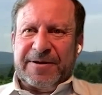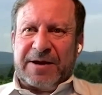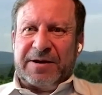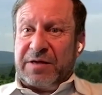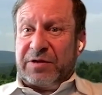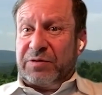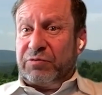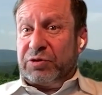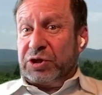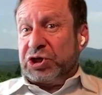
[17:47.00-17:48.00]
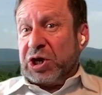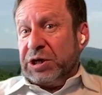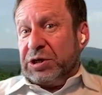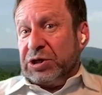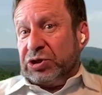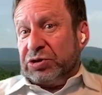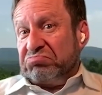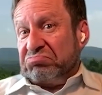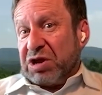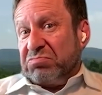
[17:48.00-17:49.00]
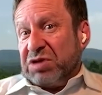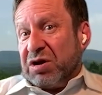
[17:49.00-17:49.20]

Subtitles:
And then there are the scientists, right?